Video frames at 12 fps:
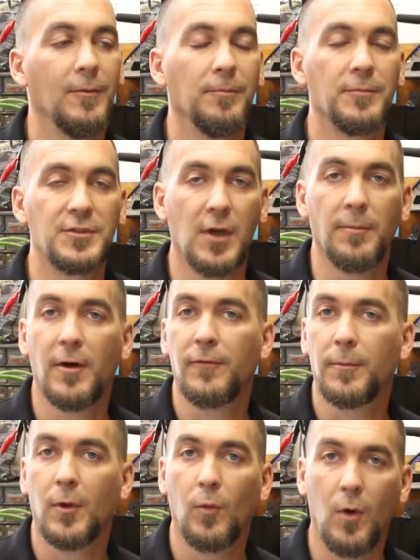Some of
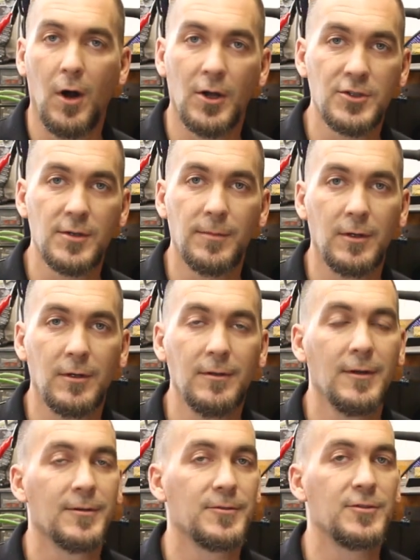them are washable,
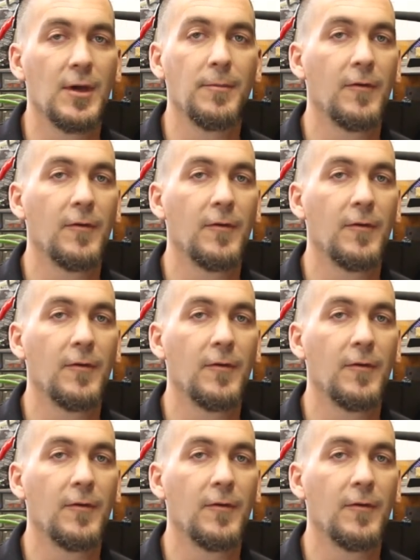some